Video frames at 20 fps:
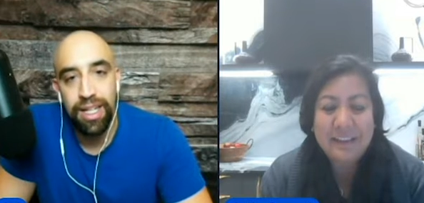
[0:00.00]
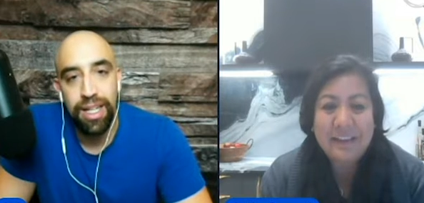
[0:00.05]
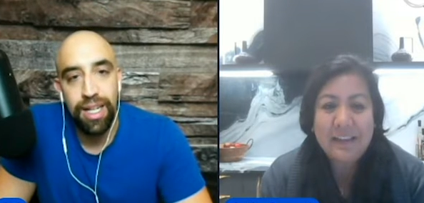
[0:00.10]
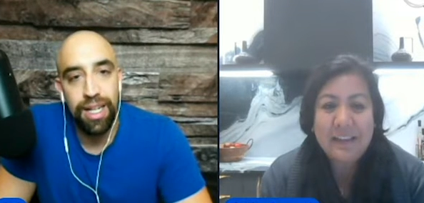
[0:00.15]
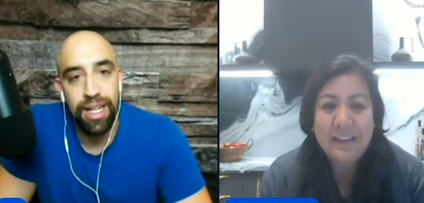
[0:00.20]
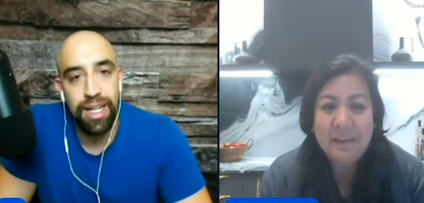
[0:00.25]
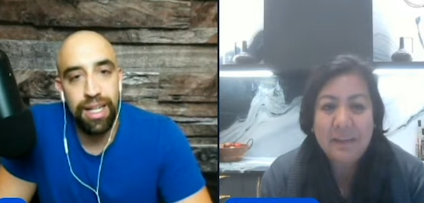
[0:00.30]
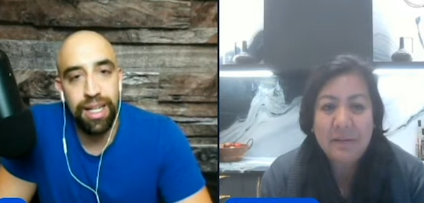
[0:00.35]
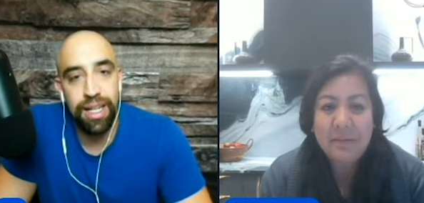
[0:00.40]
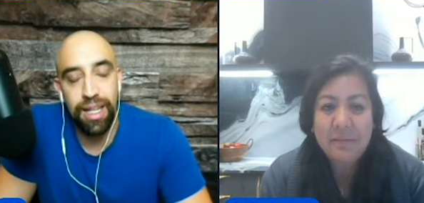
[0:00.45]

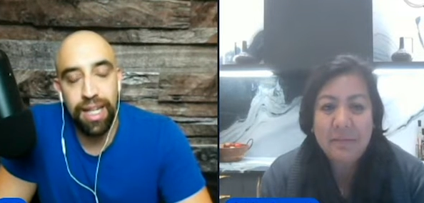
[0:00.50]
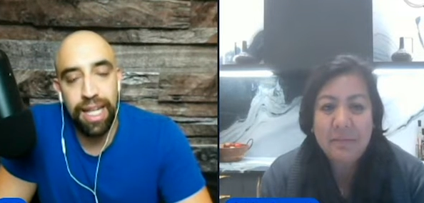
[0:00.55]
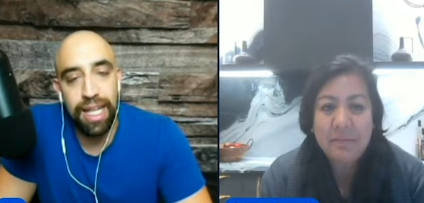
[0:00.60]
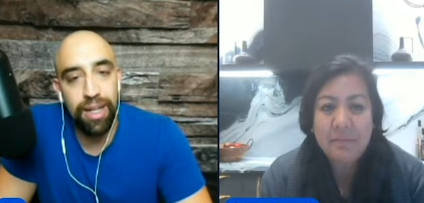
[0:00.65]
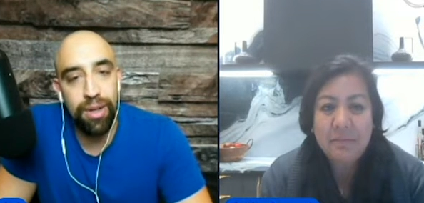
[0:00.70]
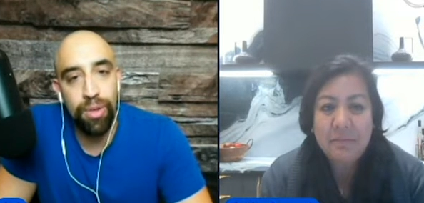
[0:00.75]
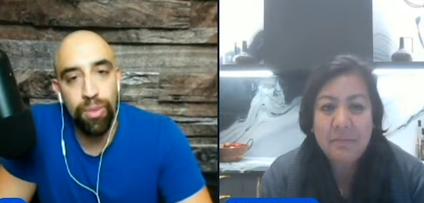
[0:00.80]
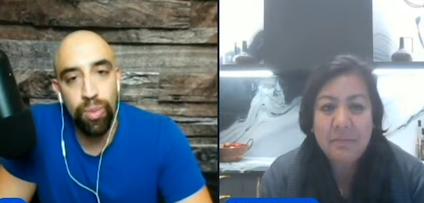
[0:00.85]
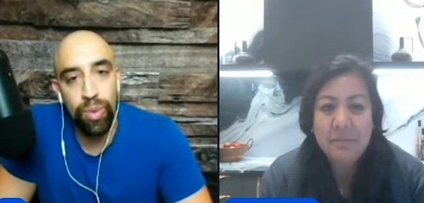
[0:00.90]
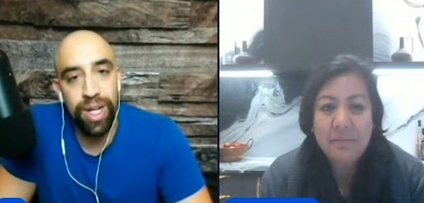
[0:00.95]
Speaker 1: Yeah. Like
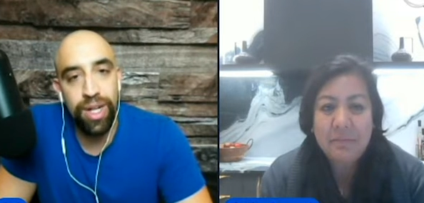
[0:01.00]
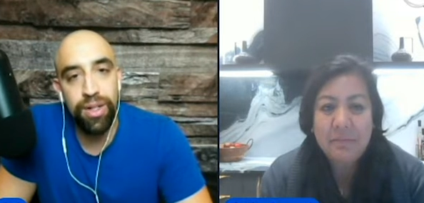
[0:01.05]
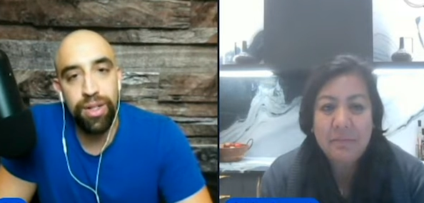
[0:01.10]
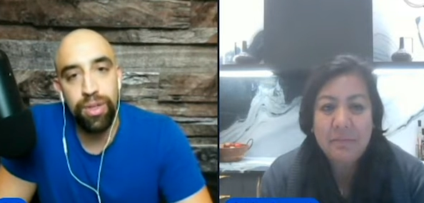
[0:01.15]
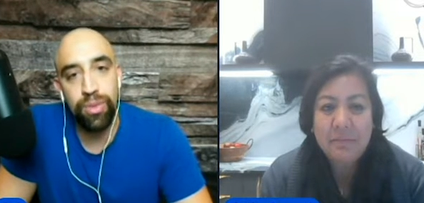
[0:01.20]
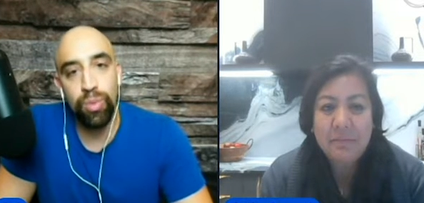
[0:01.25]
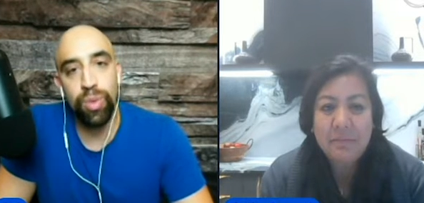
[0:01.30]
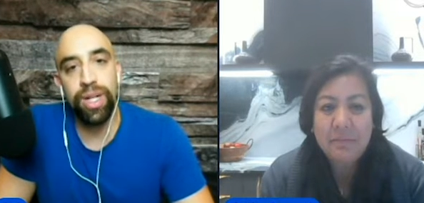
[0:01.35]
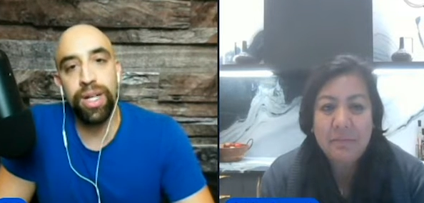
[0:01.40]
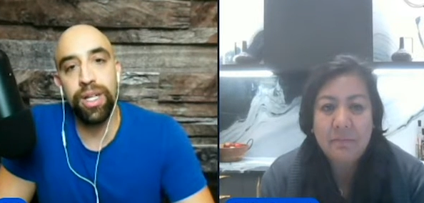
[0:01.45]
where
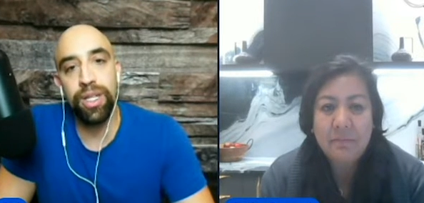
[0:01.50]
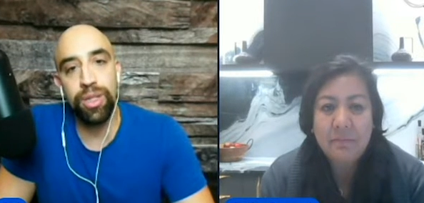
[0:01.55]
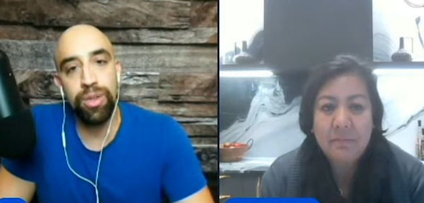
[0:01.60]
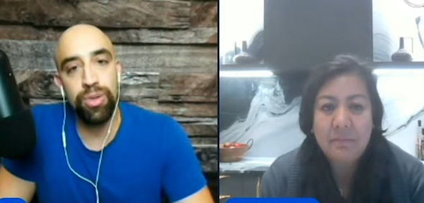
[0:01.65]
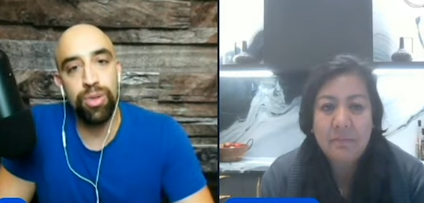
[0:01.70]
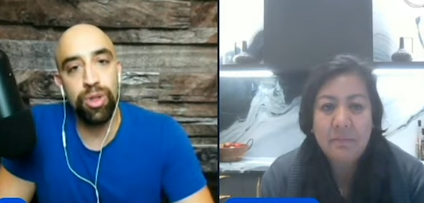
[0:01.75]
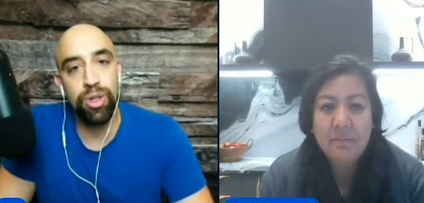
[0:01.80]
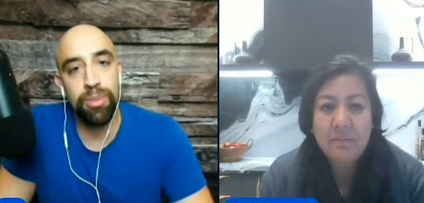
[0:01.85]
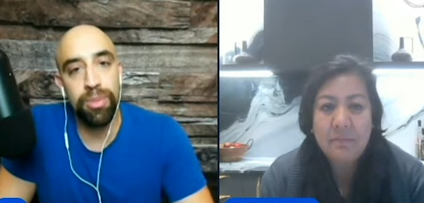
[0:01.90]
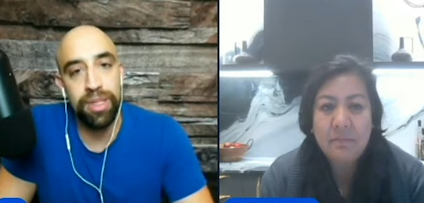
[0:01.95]
where do you
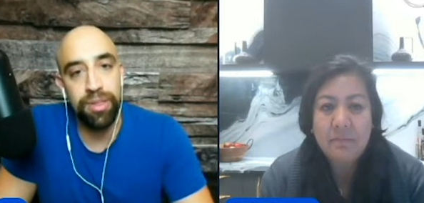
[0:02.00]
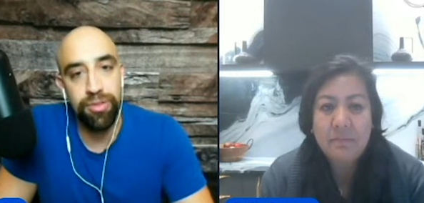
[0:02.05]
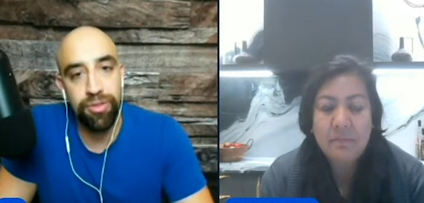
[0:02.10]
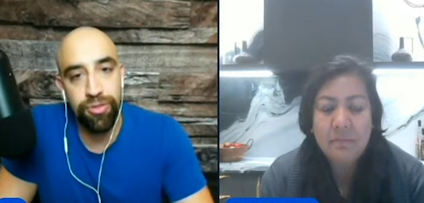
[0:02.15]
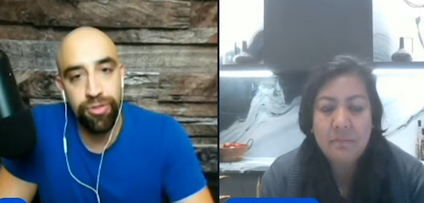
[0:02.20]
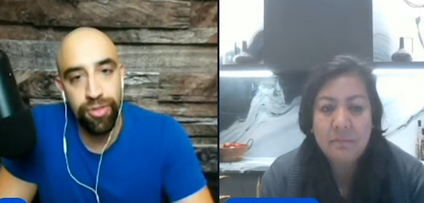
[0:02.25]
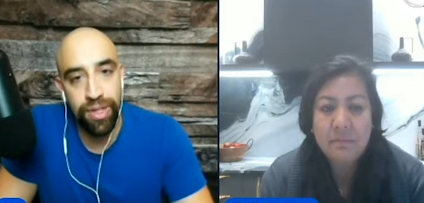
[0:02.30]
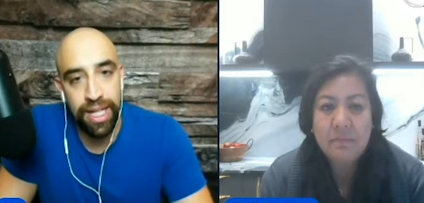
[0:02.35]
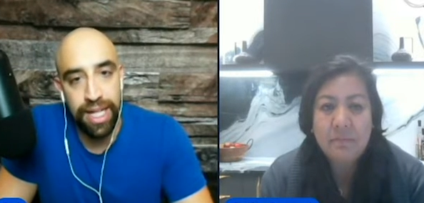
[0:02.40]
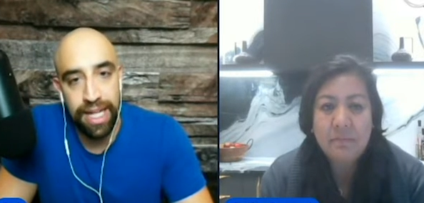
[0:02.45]
normally
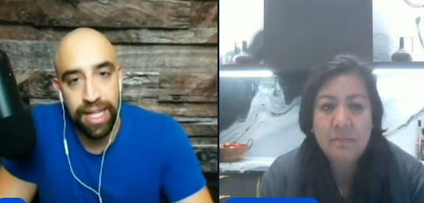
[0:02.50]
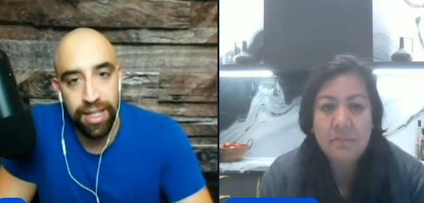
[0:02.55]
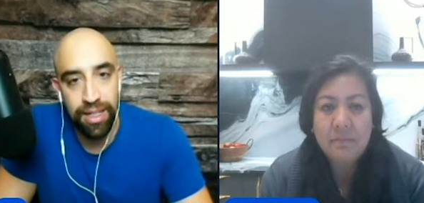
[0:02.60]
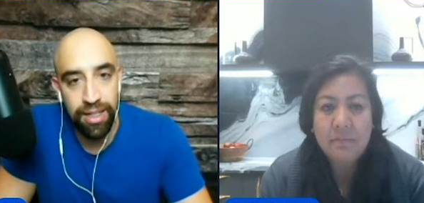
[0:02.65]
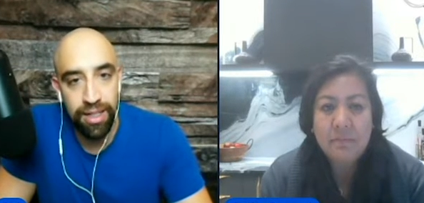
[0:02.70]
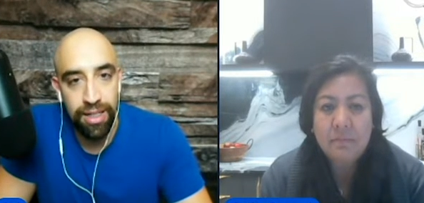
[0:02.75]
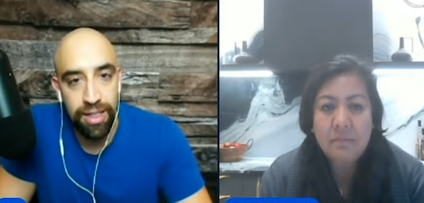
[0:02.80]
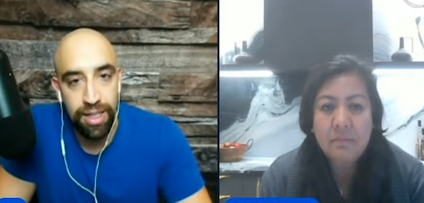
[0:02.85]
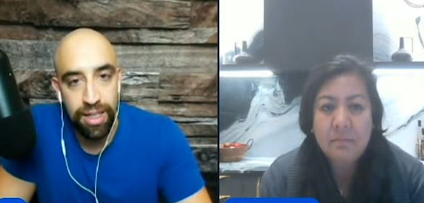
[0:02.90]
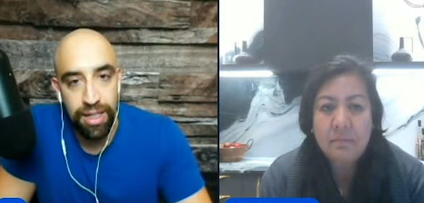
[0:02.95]
fit
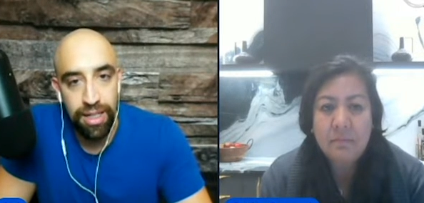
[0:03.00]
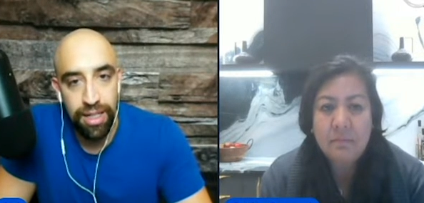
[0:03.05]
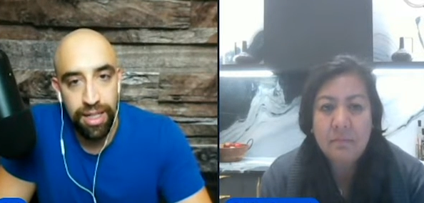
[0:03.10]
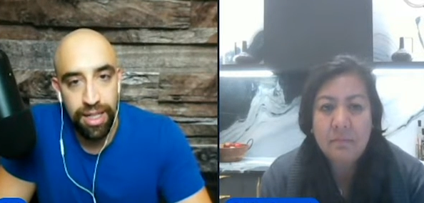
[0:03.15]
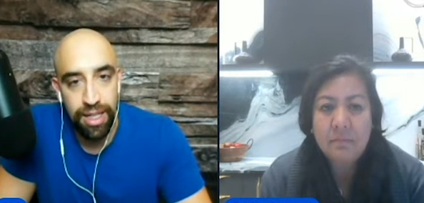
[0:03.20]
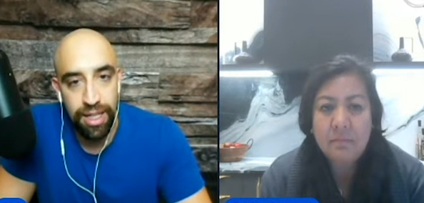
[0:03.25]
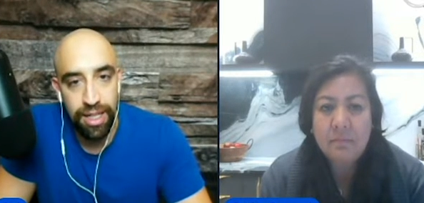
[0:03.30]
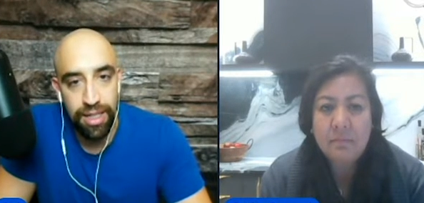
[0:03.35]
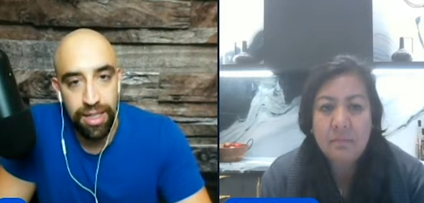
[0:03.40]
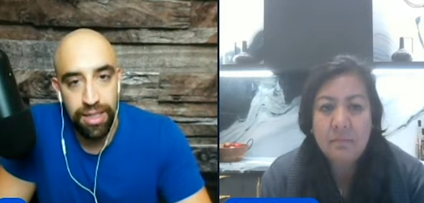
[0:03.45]
in
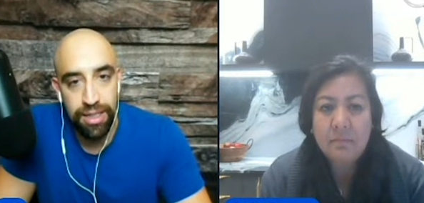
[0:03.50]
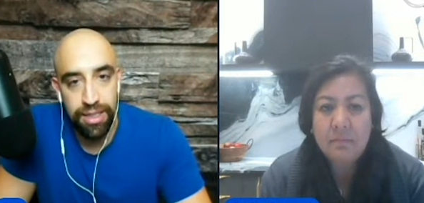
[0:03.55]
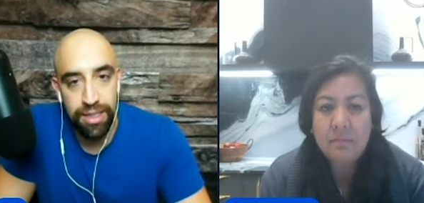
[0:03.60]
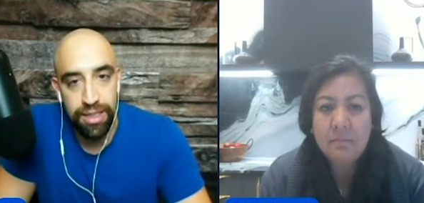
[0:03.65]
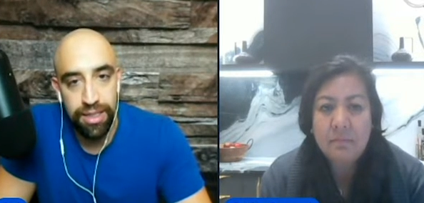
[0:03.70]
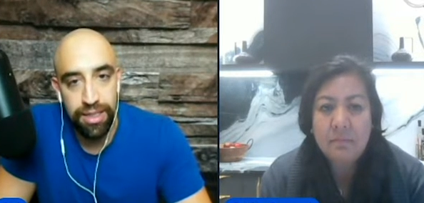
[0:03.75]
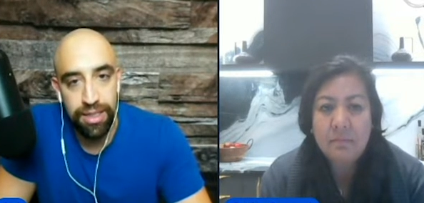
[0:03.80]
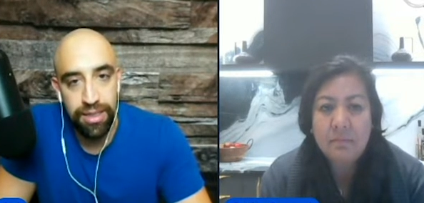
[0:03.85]
uh,